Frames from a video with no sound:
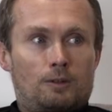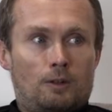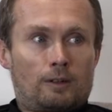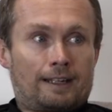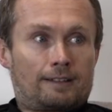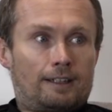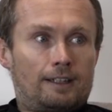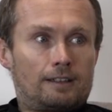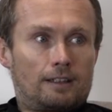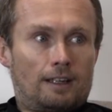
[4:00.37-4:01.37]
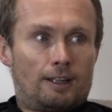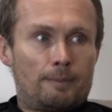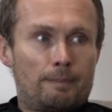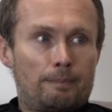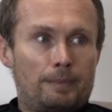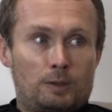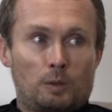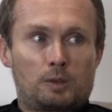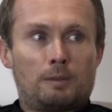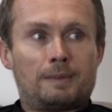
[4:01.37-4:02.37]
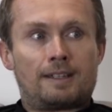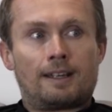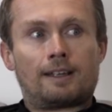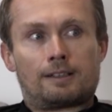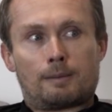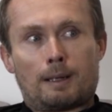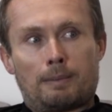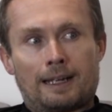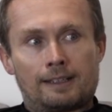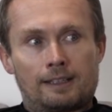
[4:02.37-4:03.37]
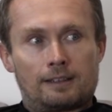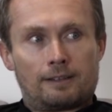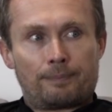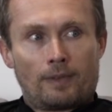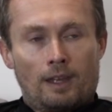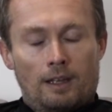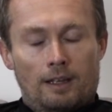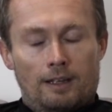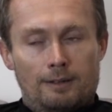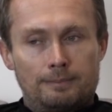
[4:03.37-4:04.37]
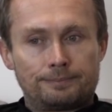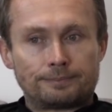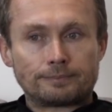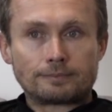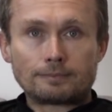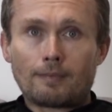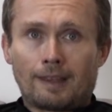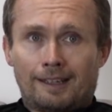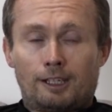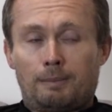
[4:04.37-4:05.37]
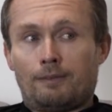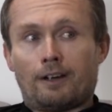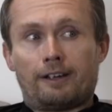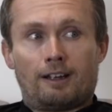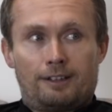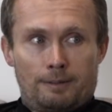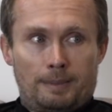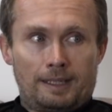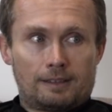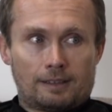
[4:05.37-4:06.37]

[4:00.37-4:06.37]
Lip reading: strong athlete, but he's also meticulous about planning. He'd be very hard to beat.